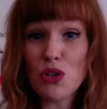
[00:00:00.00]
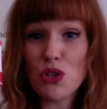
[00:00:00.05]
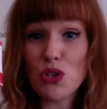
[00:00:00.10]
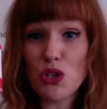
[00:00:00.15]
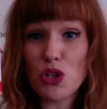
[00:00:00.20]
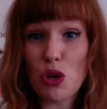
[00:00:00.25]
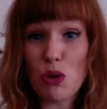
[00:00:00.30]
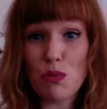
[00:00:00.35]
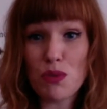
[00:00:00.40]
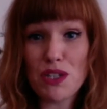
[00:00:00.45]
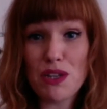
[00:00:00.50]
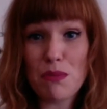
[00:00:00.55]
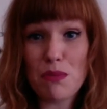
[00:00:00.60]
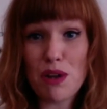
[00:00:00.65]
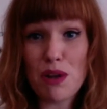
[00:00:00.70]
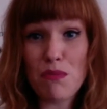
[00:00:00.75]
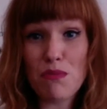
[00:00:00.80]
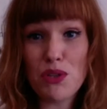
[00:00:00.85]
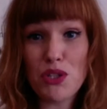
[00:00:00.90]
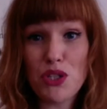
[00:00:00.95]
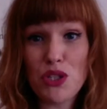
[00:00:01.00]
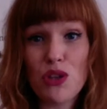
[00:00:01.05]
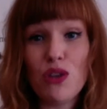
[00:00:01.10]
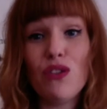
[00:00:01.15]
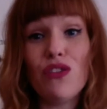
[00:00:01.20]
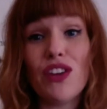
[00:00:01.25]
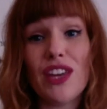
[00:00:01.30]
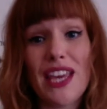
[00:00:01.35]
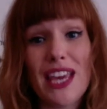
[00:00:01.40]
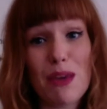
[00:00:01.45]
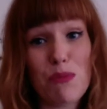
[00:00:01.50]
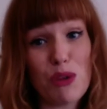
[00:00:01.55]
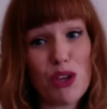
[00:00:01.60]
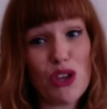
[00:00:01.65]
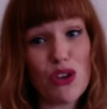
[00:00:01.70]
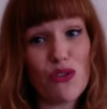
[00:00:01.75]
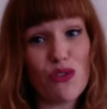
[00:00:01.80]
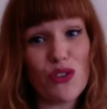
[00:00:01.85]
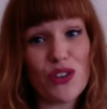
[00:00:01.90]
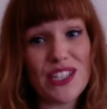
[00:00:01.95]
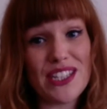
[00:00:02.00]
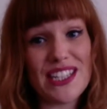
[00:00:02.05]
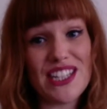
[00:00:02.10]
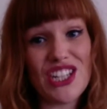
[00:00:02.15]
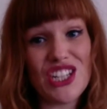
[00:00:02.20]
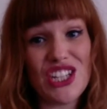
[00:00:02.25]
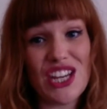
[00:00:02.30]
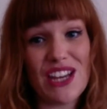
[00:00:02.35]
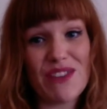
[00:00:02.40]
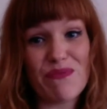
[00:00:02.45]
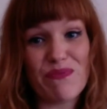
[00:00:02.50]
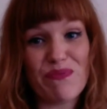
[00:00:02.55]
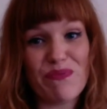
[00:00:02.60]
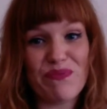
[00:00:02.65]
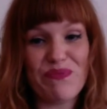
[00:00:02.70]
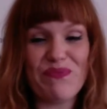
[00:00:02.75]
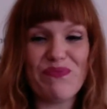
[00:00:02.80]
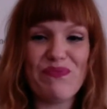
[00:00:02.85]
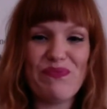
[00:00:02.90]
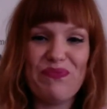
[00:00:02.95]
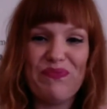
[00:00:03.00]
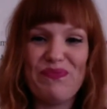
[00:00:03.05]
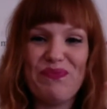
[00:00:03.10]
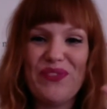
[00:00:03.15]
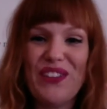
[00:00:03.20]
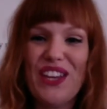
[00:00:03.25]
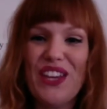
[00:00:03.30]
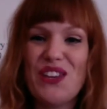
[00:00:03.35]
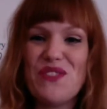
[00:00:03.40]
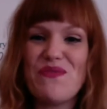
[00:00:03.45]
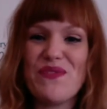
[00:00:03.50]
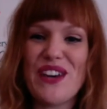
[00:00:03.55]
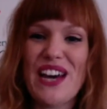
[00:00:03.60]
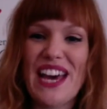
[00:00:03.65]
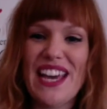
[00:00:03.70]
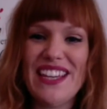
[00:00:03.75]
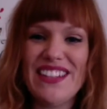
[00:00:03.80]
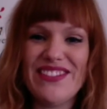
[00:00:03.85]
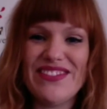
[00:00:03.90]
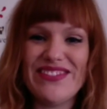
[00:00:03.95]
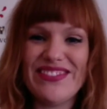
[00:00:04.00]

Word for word: top tip number two for keeping your voice in shape. Goodbye.